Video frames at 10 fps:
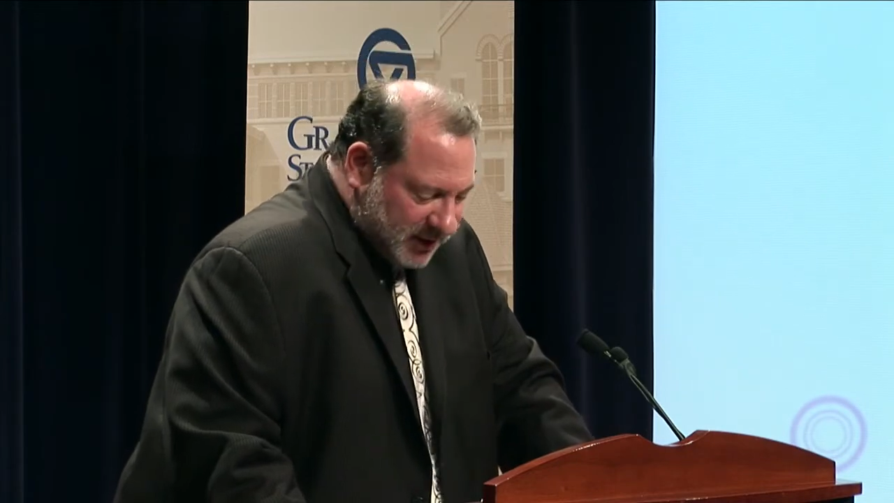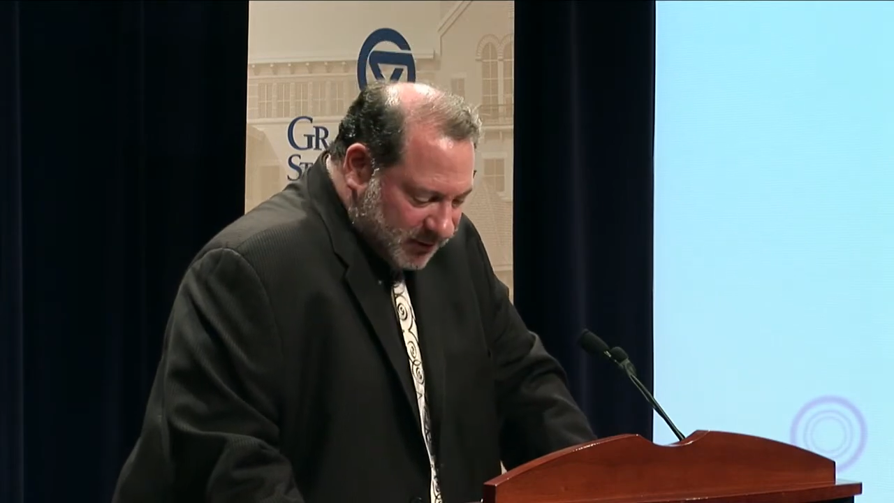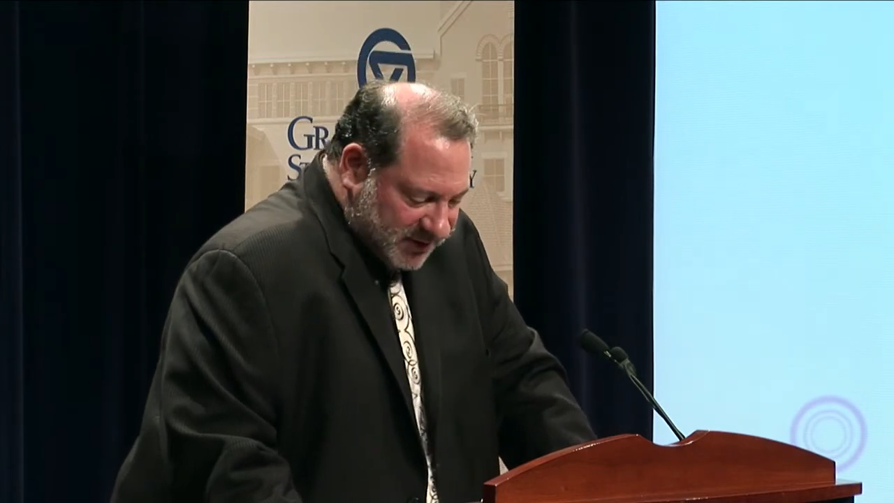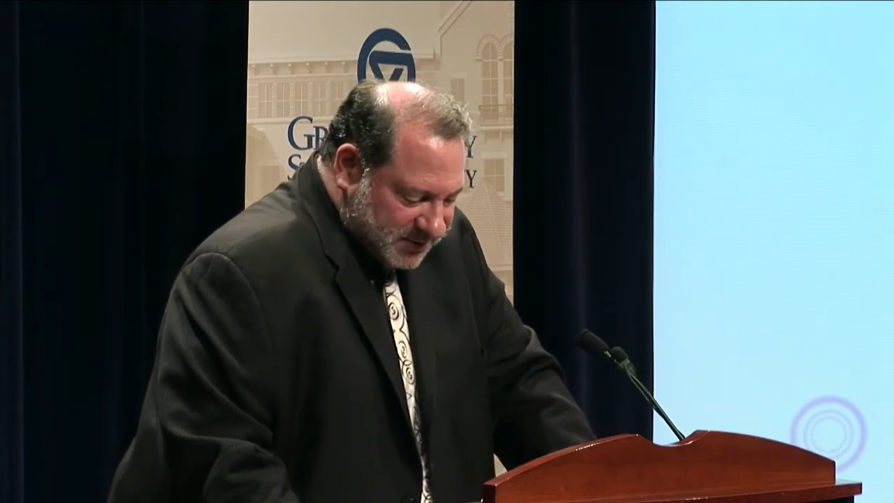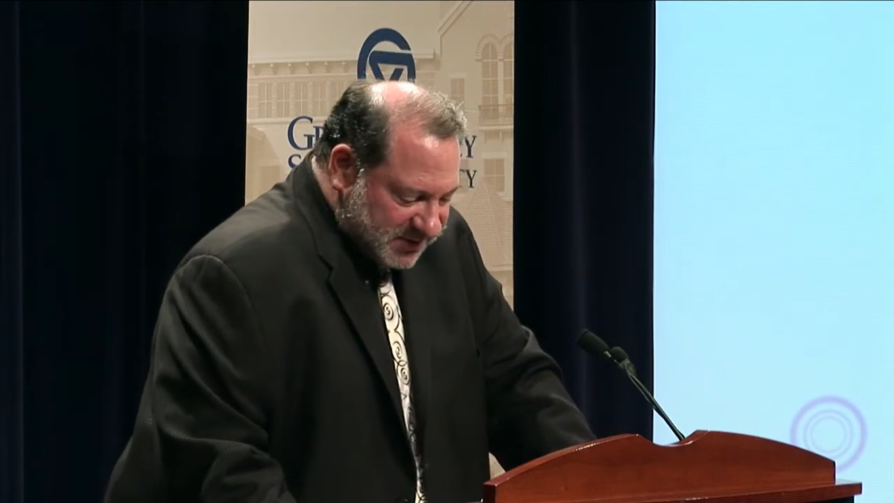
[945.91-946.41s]

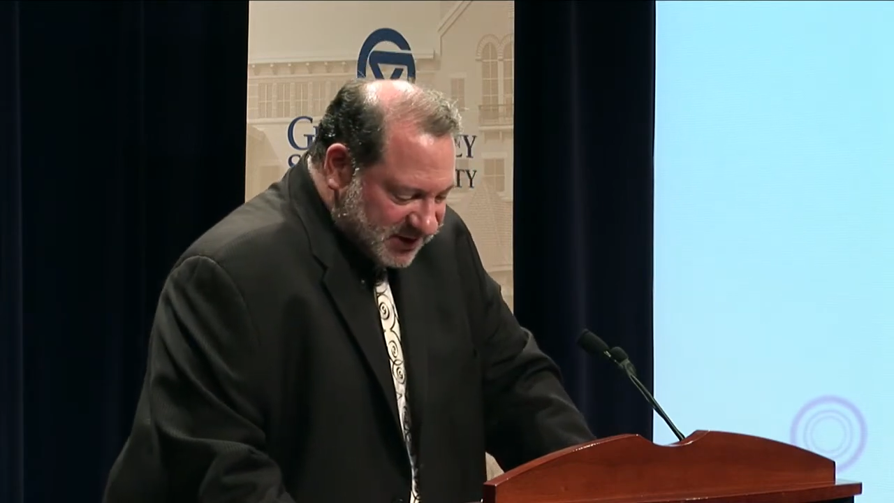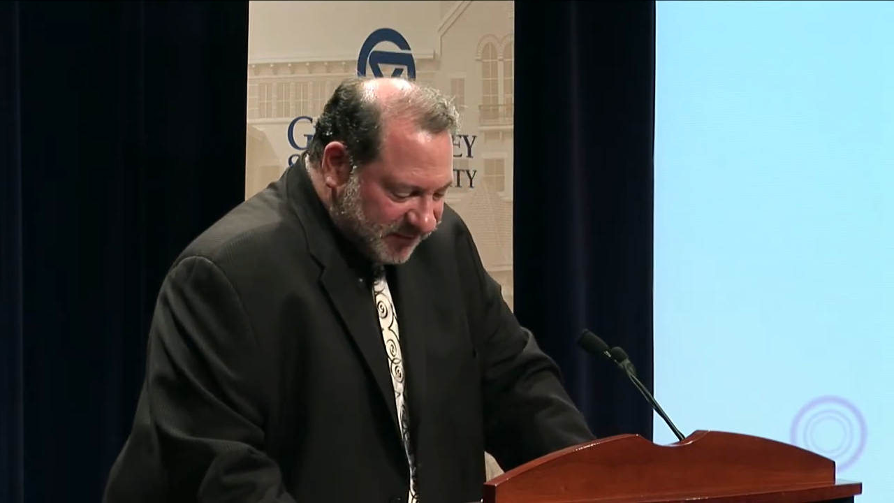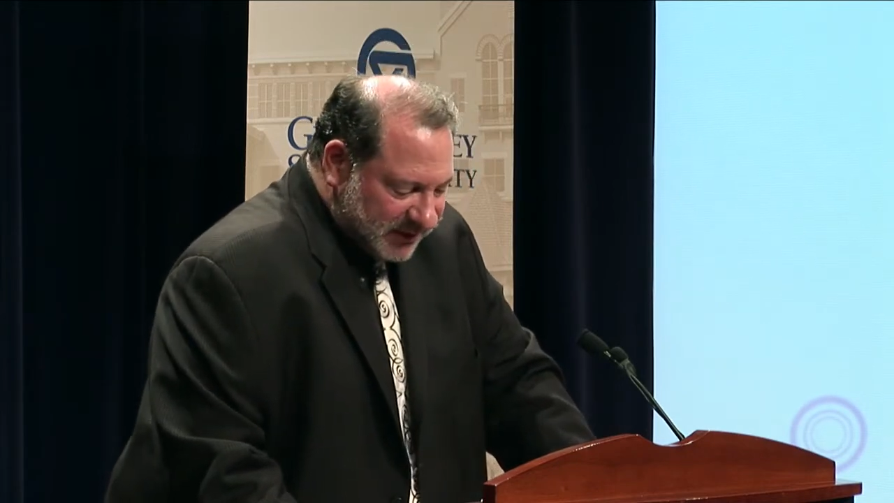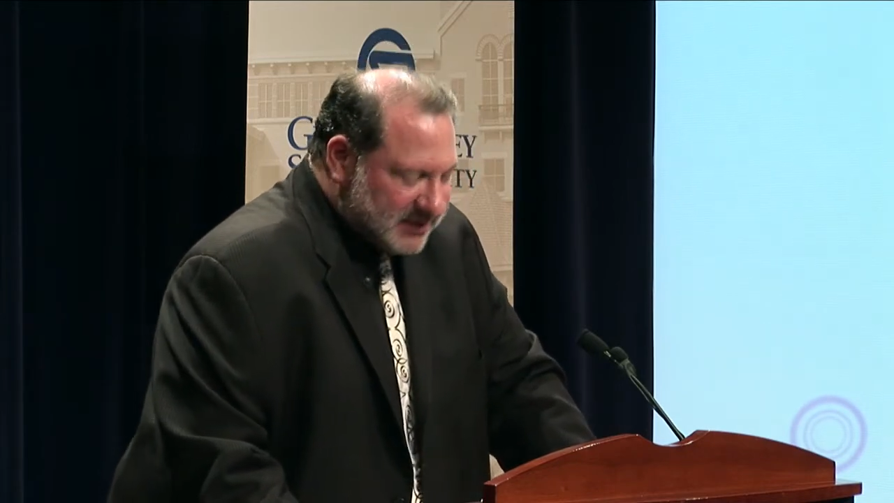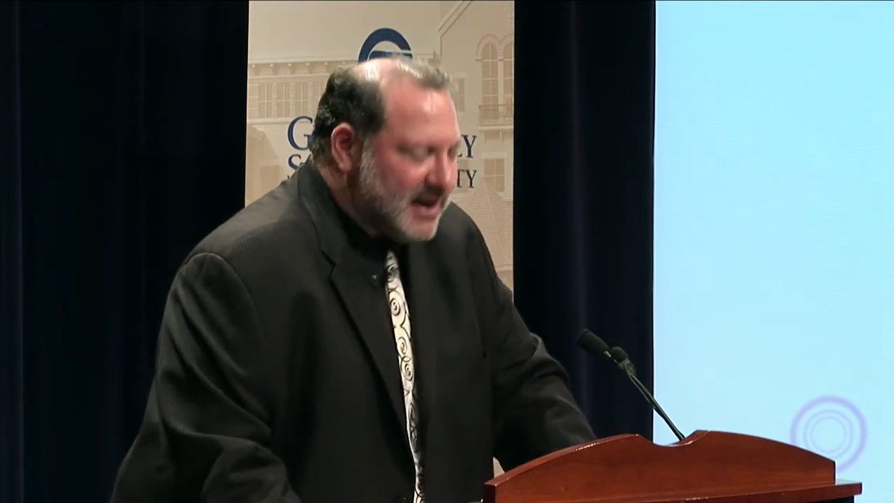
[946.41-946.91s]
with
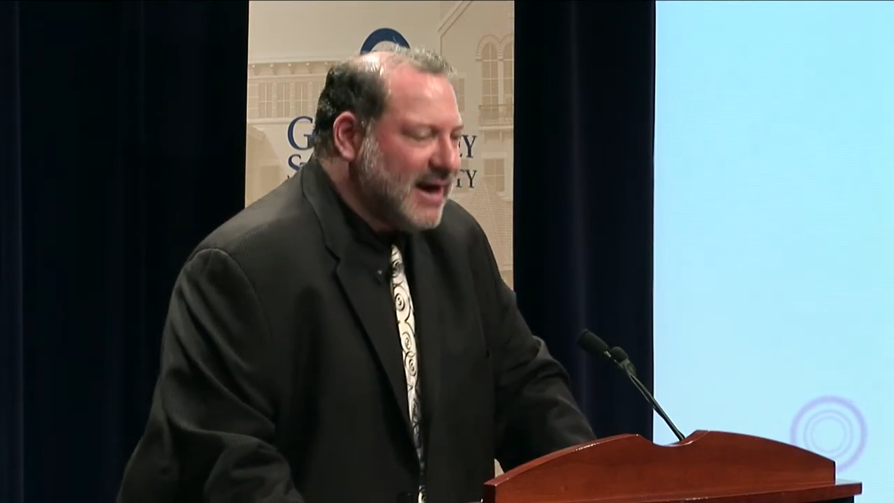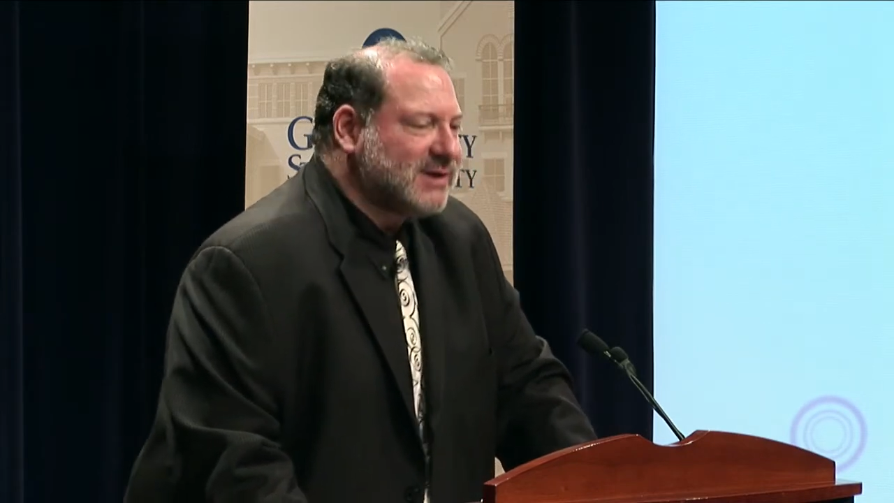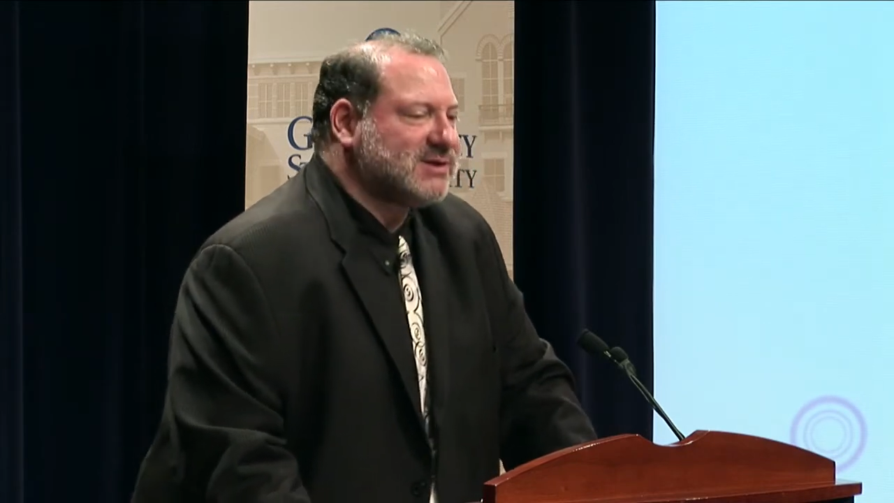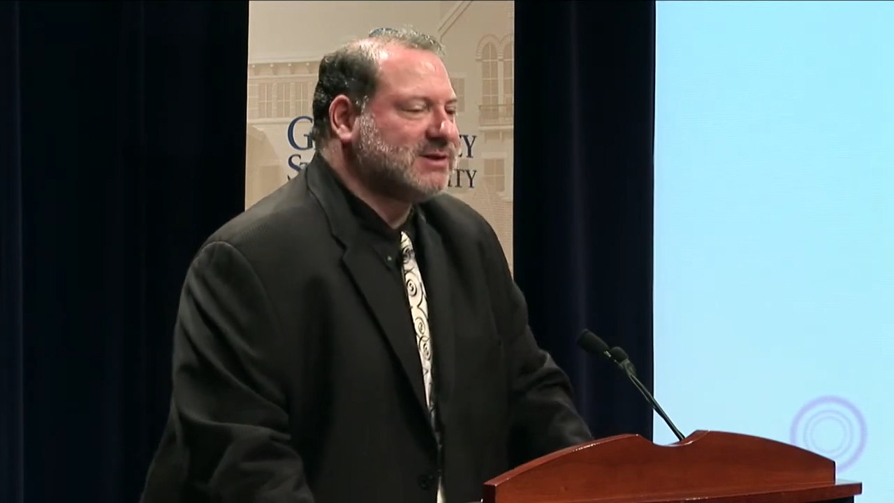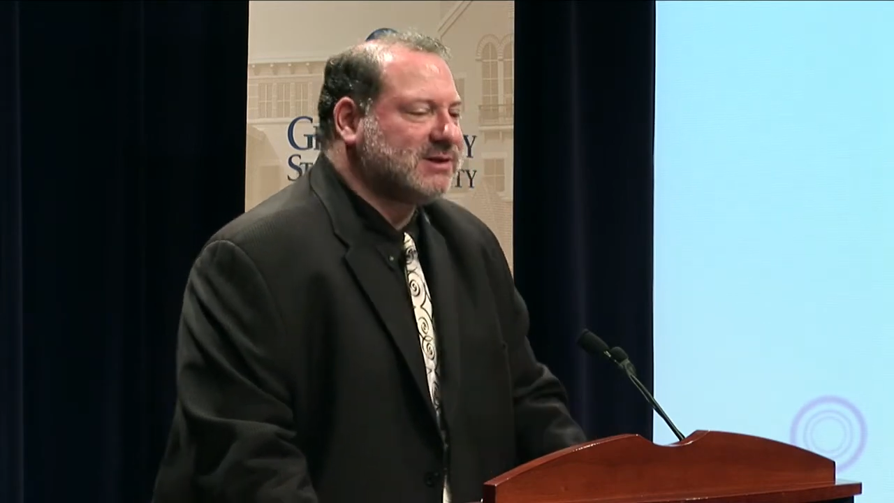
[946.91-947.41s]
specific
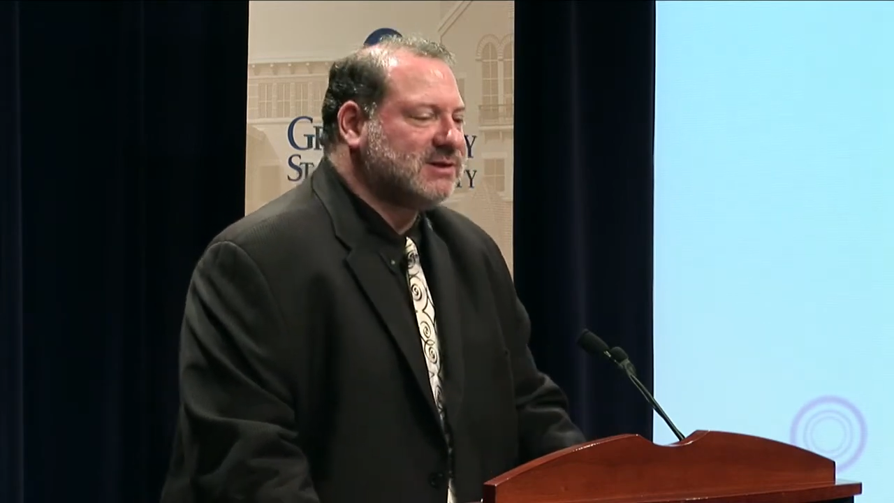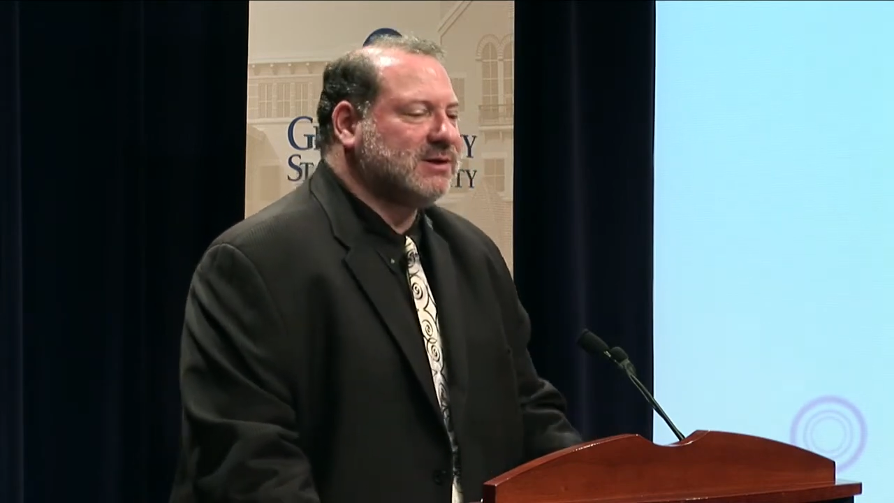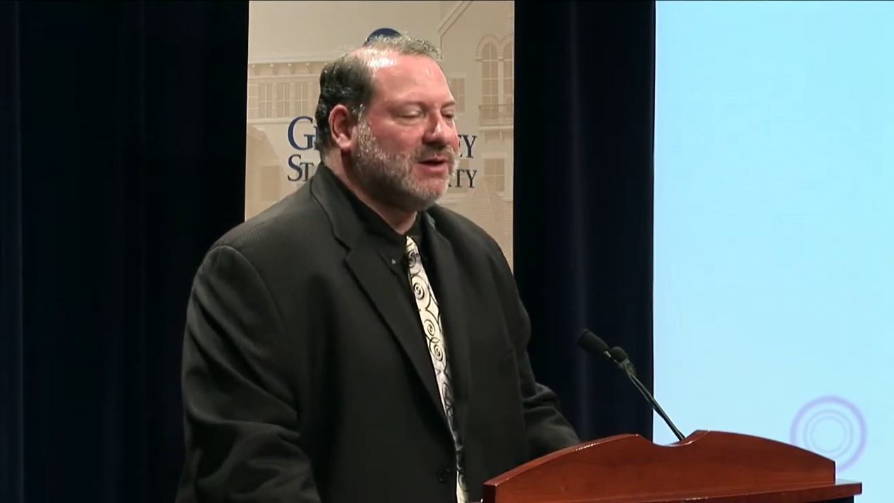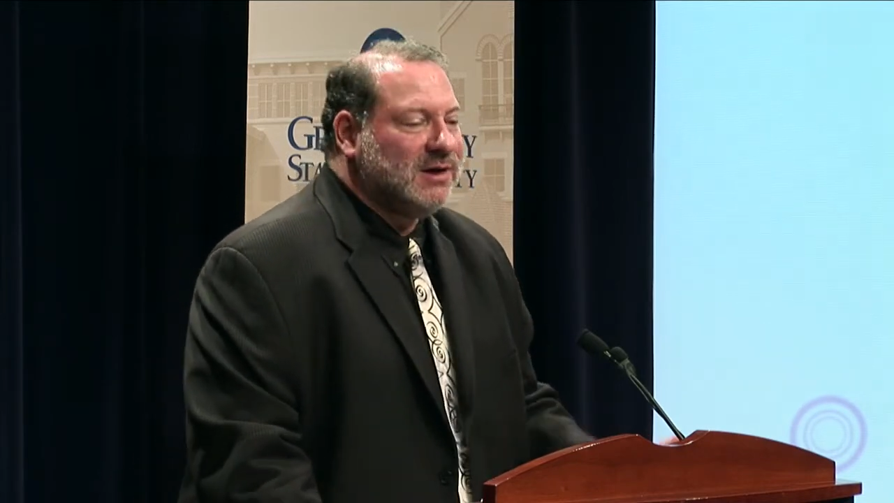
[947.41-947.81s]
tasks